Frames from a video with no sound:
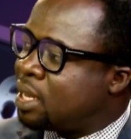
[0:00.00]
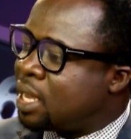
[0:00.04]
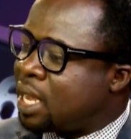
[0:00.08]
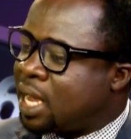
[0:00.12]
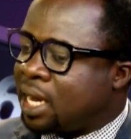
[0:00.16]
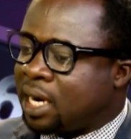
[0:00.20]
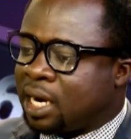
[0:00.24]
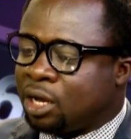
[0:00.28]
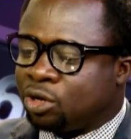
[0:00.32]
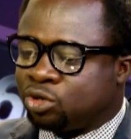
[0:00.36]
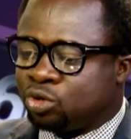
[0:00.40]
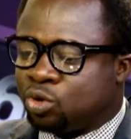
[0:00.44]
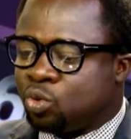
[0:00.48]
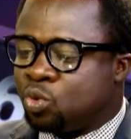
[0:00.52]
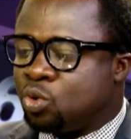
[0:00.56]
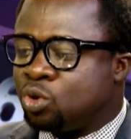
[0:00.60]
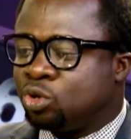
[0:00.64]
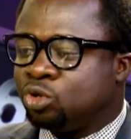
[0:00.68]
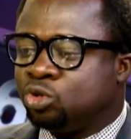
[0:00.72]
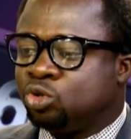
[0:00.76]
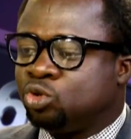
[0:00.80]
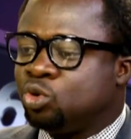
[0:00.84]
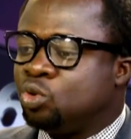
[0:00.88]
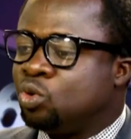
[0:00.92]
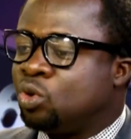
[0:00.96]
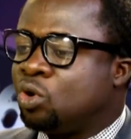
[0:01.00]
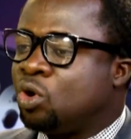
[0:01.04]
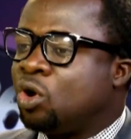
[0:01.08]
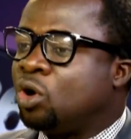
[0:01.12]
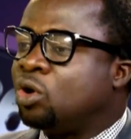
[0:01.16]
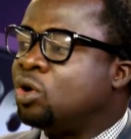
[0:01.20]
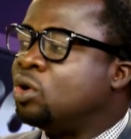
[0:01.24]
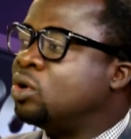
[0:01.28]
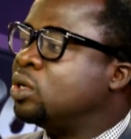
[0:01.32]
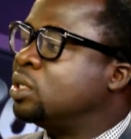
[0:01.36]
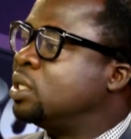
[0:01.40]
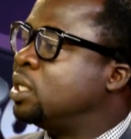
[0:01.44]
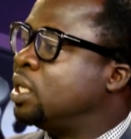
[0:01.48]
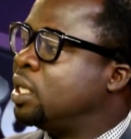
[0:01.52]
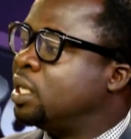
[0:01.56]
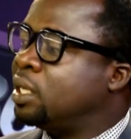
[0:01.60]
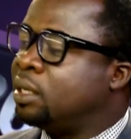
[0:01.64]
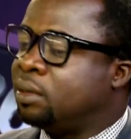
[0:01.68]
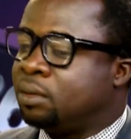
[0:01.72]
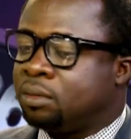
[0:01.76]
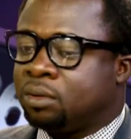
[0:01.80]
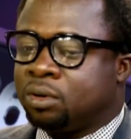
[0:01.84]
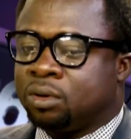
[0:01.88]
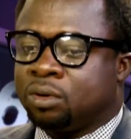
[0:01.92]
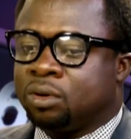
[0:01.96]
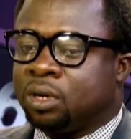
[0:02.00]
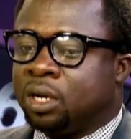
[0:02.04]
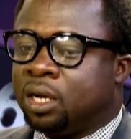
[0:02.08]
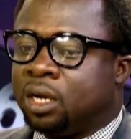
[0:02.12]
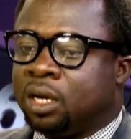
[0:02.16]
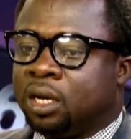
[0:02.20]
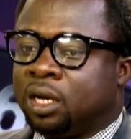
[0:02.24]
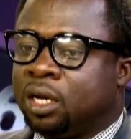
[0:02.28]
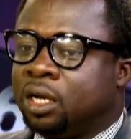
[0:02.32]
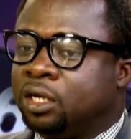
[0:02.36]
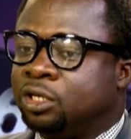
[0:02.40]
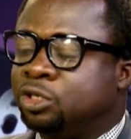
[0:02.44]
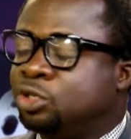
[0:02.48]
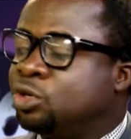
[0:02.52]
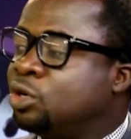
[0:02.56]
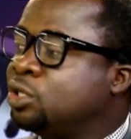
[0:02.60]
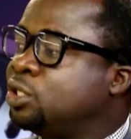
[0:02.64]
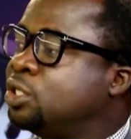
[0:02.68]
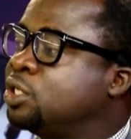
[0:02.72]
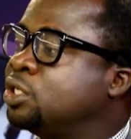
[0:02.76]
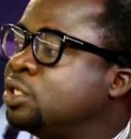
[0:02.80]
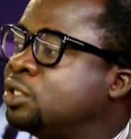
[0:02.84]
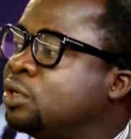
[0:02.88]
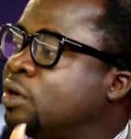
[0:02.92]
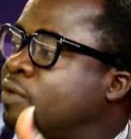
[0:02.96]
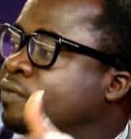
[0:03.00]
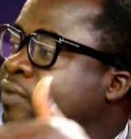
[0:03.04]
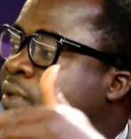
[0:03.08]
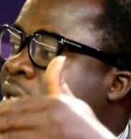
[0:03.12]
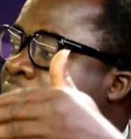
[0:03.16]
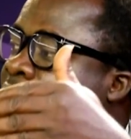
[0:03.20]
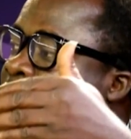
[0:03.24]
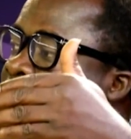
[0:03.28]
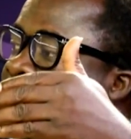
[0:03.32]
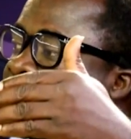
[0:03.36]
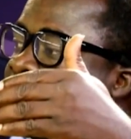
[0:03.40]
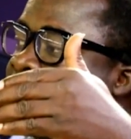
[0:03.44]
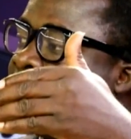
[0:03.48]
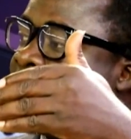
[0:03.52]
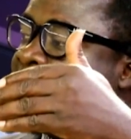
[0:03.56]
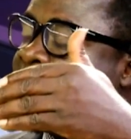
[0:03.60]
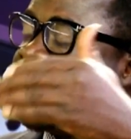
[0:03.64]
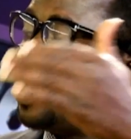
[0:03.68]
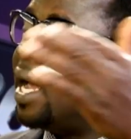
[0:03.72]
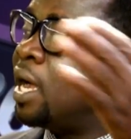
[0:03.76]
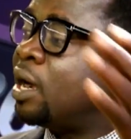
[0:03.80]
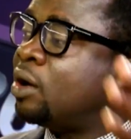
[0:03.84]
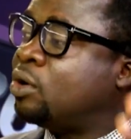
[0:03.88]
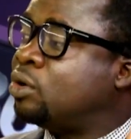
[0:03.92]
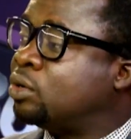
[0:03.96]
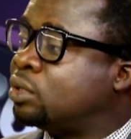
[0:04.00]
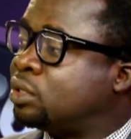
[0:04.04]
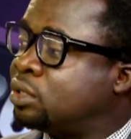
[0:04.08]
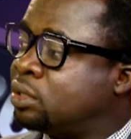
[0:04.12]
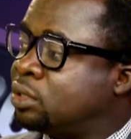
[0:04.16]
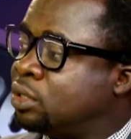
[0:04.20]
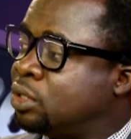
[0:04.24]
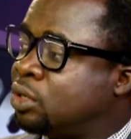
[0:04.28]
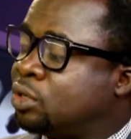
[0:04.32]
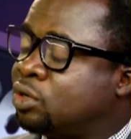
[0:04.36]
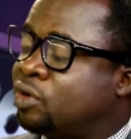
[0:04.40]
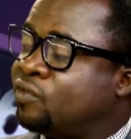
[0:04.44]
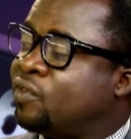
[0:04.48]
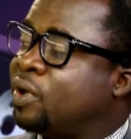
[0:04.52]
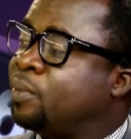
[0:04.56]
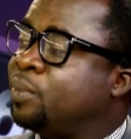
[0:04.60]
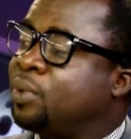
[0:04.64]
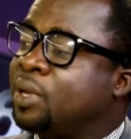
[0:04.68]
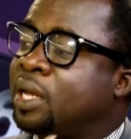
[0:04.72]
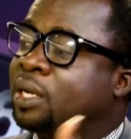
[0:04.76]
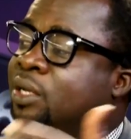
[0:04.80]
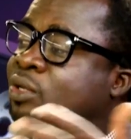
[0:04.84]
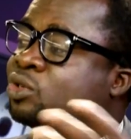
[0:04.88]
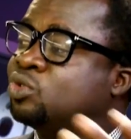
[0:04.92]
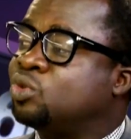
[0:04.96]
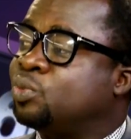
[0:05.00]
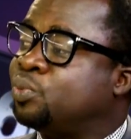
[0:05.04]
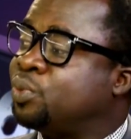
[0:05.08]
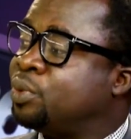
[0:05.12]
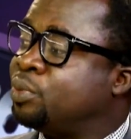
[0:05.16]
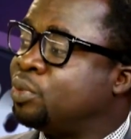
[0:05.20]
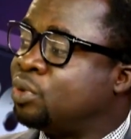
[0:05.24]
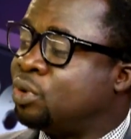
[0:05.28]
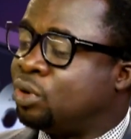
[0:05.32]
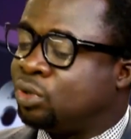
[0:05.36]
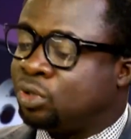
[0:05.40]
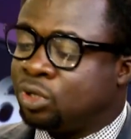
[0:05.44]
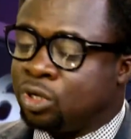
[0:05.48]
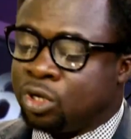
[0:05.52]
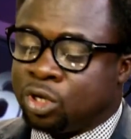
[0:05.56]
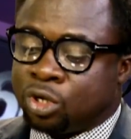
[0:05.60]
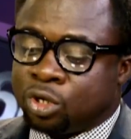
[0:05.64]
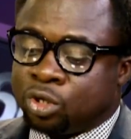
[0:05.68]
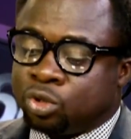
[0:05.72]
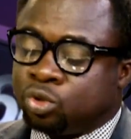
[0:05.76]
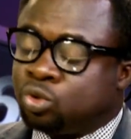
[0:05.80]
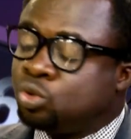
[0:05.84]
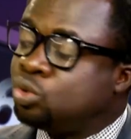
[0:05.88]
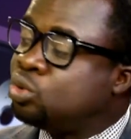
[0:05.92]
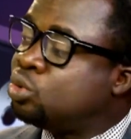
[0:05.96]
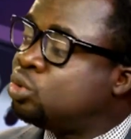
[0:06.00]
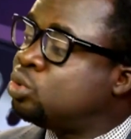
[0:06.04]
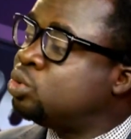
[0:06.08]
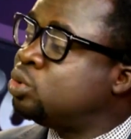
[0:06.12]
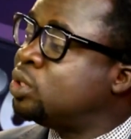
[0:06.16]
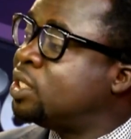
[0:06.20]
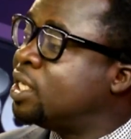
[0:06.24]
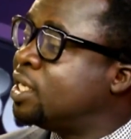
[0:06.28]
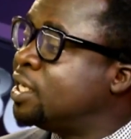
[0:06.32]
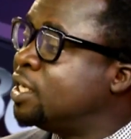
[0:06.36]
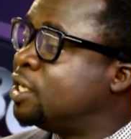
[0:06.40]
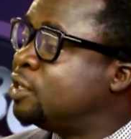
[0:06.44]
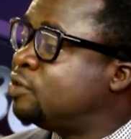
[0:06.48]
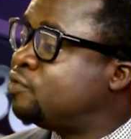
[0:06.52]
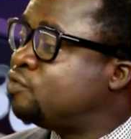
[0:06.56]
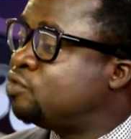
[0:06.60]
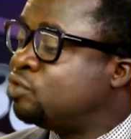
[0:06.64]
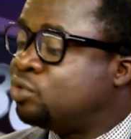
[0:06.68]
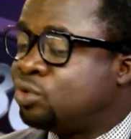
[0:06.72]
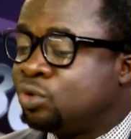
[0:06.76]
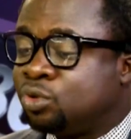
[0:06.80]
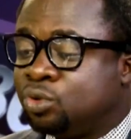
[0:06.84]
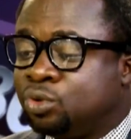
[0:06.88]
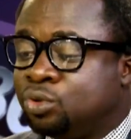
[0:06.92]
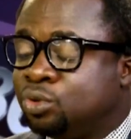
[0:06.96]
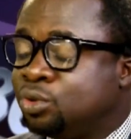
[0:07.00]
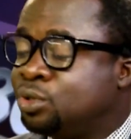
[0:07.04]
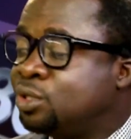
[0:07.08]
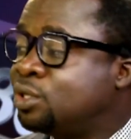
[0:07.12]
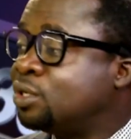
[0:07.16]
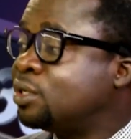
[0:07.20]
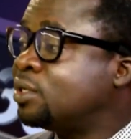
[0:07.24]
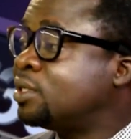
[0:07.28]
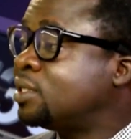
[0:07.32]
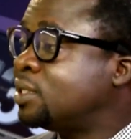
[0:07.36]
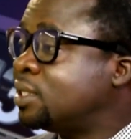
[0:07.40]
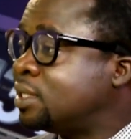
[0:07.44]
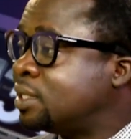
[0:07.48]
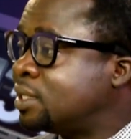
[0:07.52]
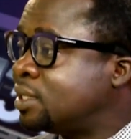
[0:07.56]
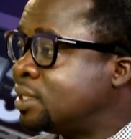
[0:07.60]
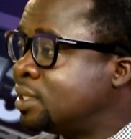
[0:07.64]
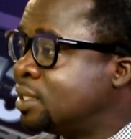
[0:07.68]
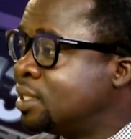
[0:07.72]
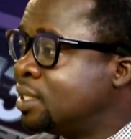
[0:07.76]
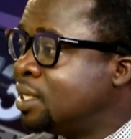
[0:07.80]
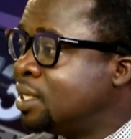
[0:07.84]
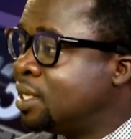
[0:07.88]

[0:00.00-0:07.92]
And I also want to call on the judges of the higher courts, the Court of Appeal and the Supreme Court, to do the needful, to do justice.